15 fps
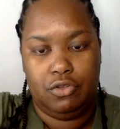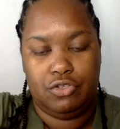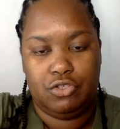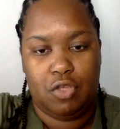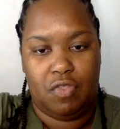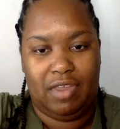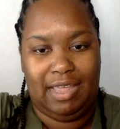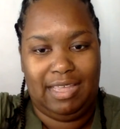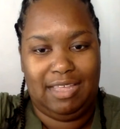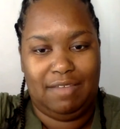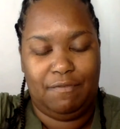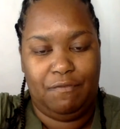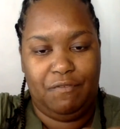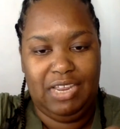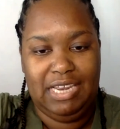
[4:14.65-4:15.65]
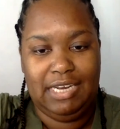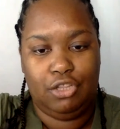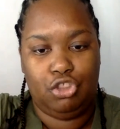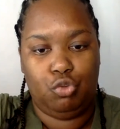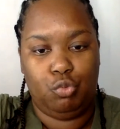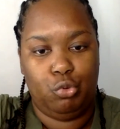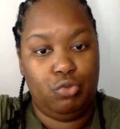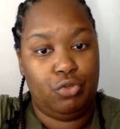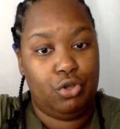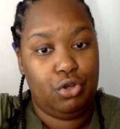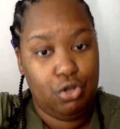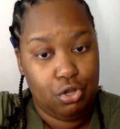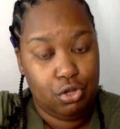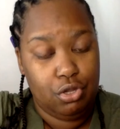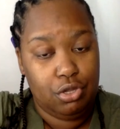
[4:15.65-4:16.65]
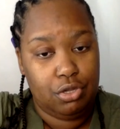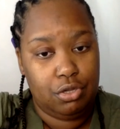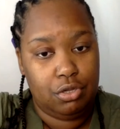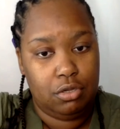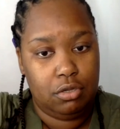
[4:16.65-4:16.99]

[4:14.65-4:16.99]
so that I can feed it through the hook.